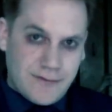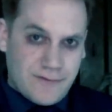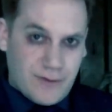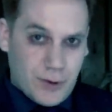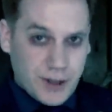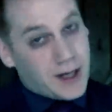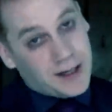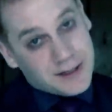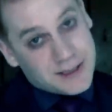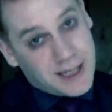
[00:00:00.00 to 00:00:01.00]
From what I
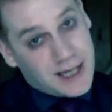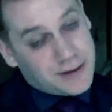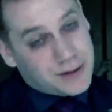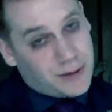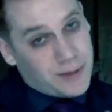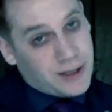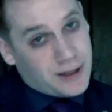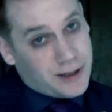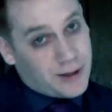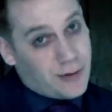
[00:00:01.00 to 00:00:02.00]
understand, the
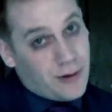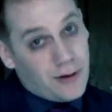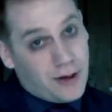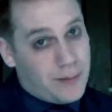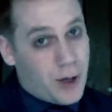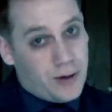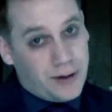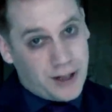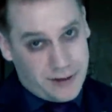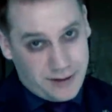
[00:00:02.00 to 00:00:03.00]
Tremere can no longer
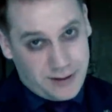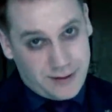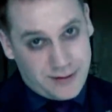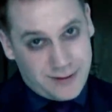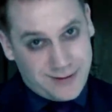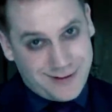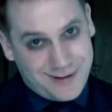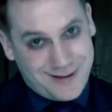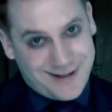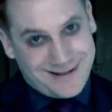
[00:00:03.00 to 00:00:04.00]
bond other
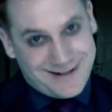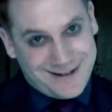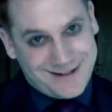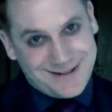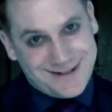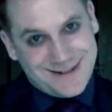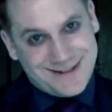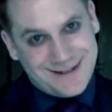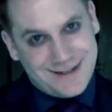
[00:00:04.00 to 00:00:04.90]
Cainites.